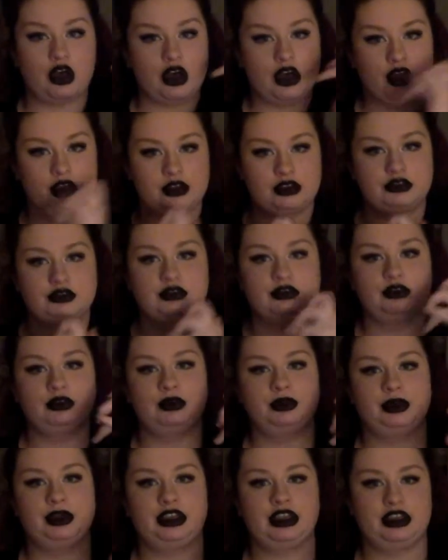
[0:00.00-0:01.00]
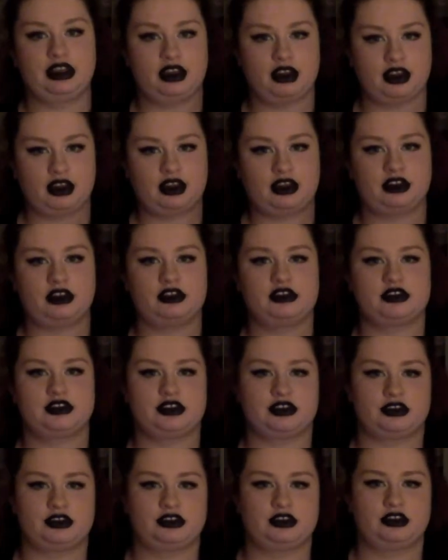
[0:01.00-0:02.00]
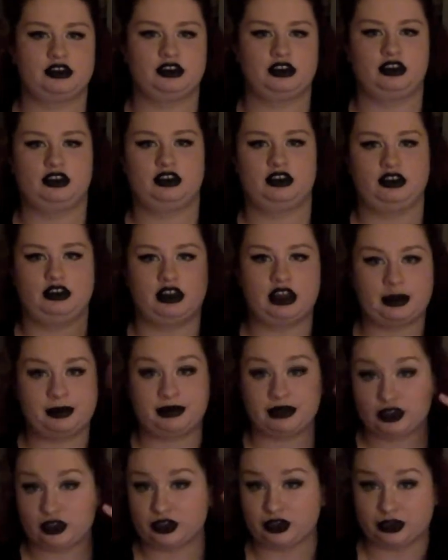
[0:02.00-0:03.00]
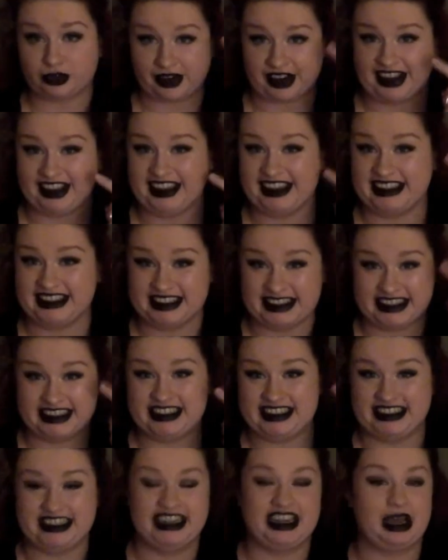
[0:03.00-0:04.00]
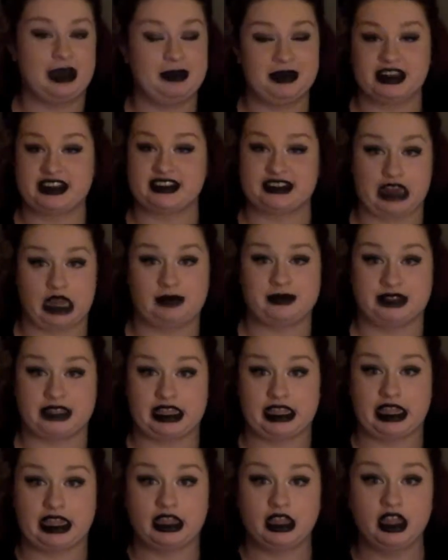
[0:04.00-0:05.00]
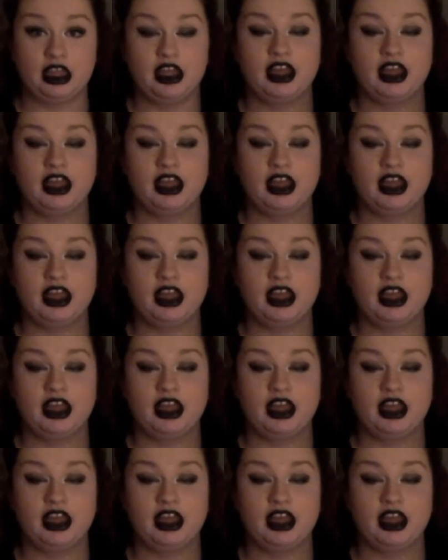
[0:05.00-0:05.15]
oh, we gotta turn up the crazy. I'm gonna stop singing.